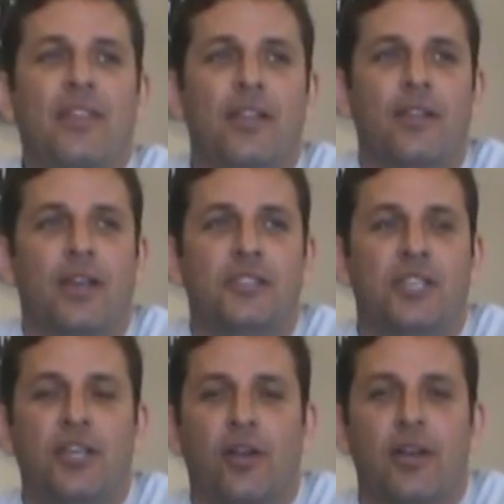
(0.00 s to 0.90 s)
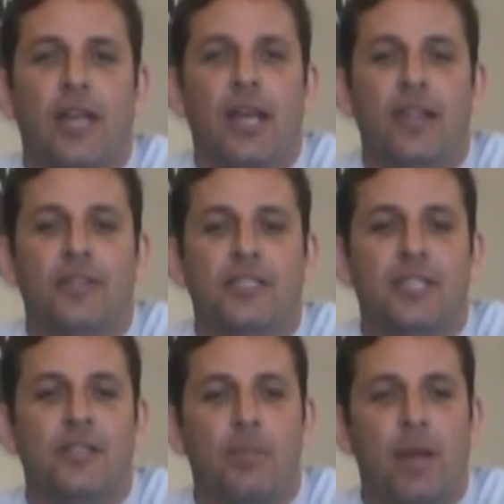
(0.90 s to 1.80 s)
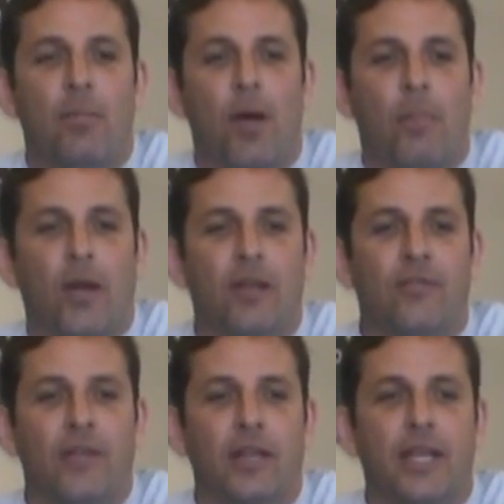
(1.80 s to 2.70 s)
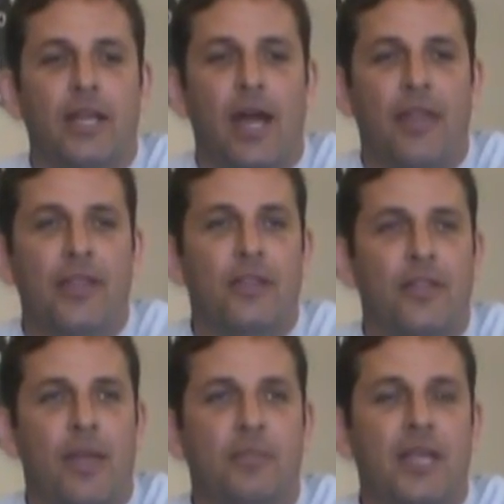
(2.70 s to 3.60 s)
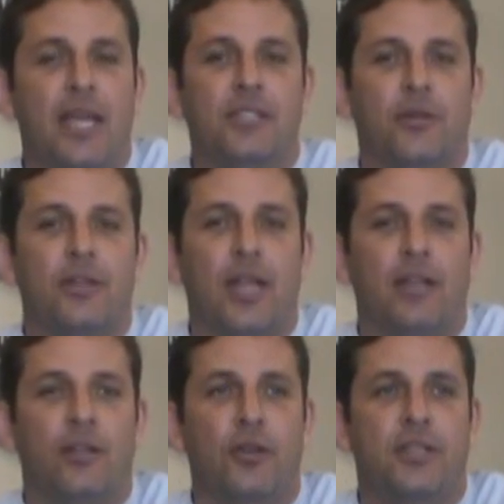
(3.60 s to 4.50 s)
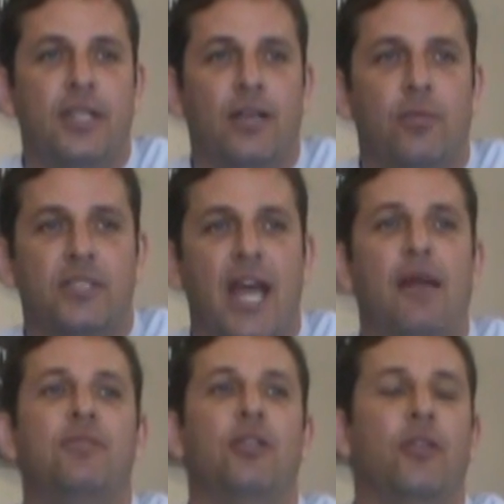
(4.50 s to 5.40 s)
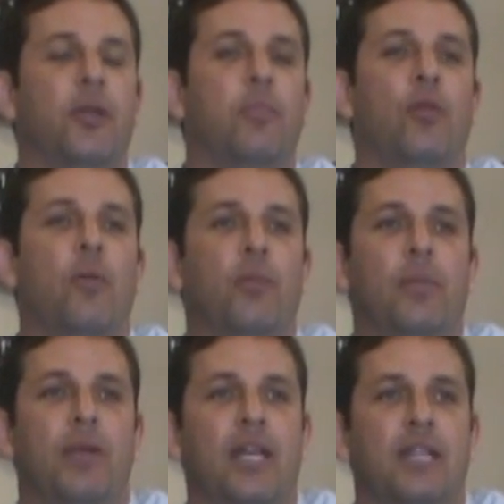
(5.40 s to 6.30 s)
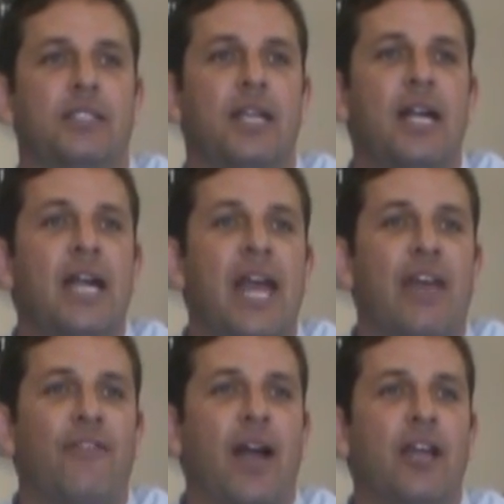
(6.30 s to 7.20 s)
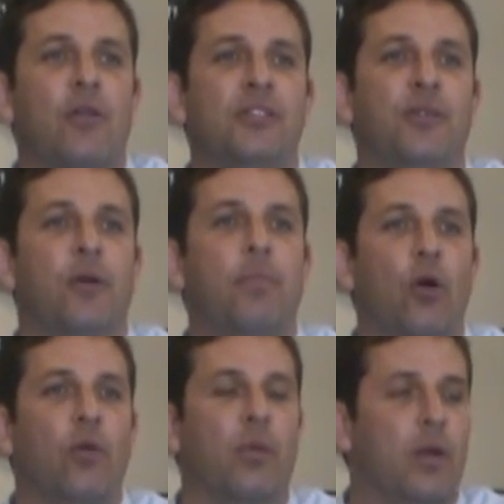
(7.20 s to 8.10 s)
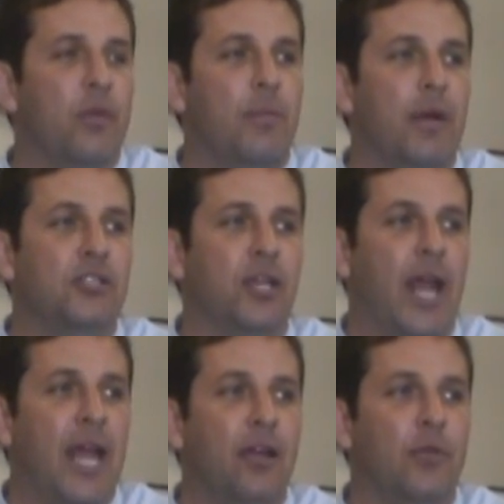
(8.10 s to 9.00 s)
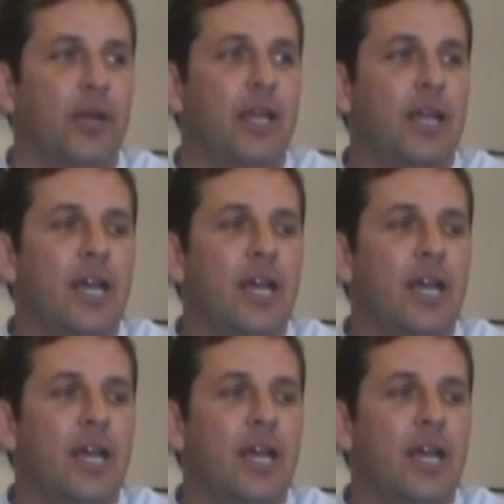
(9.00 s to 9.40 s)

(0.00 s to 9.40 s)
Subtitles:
that the security at the Citizen Bank Ballpark in Philly, I think that them tasering that lunatic was absolutely appropriate, because if I go into a bull ring with a bunch of angry,